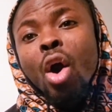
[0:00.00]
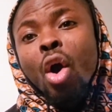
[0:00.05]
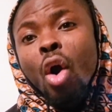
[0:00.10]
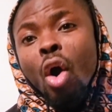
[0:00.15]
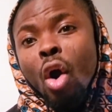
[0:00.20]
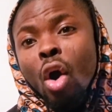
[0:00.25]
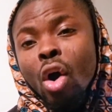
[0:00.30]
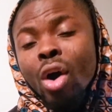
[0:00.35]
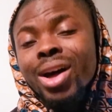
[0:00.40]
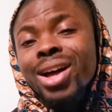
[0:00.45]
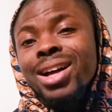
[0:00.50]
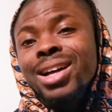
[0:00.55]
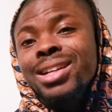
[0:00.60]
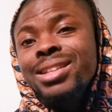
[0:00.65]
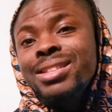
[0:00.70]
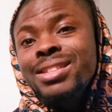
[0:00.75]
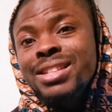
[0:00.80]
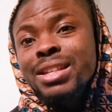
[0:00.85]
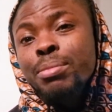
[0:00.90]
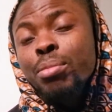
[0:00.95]
or
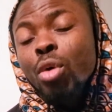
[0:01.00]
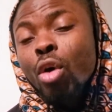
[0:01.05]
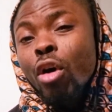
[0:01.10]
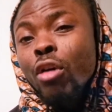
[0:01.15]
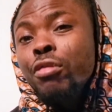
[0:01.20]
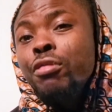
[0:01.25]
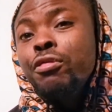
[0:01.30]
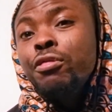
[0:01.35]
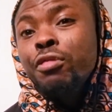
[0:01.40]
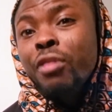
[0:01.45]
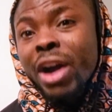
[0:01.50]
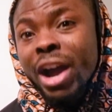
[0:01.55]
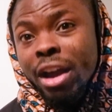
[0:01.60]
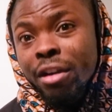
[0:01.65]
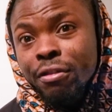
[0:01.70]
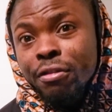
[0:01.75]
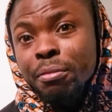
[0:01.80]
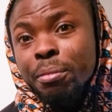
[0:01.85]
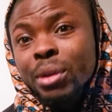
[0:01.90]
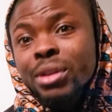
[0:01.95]
a team of
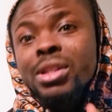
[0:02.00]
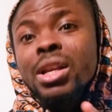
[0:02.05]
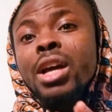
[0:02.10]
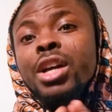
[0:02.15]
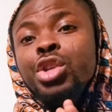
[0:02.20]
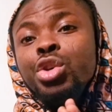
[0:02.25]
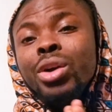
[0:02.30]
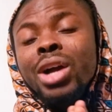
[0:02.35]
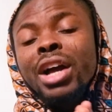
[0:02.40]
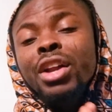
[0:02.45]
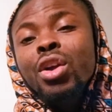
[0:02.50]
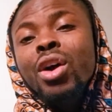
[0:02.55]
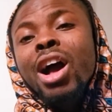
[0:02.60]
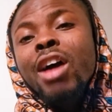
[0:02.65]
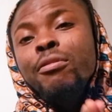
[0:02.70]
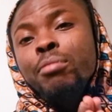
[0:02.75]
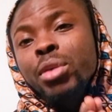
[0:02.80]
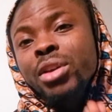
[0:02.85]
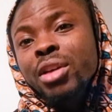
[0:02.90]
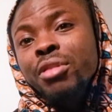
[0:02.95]
five, but you cannot
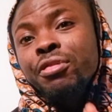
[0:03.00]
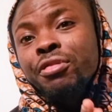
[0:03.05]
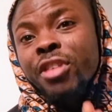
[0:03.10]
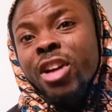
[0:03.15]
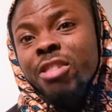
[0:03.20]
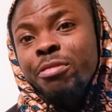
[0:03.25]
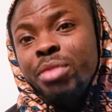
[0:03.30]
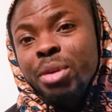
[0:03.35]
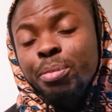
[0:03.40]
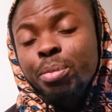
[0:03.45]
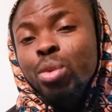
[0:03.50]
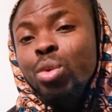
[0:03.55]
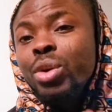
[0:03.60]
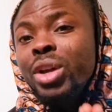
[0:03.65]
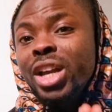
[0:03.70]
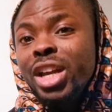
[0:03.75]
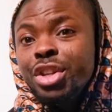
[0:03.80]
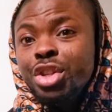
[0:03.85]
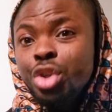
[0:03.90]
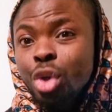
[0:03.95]
have more than five
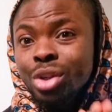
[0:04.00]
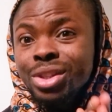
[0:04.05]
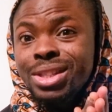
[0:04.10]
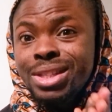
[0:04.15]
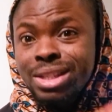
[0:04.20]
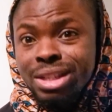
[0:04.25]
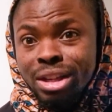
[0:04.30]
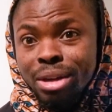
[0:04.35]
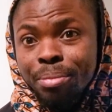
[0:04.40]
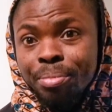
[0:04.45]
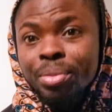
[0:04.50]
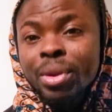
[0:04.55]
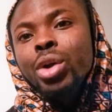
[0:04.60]
people in your team.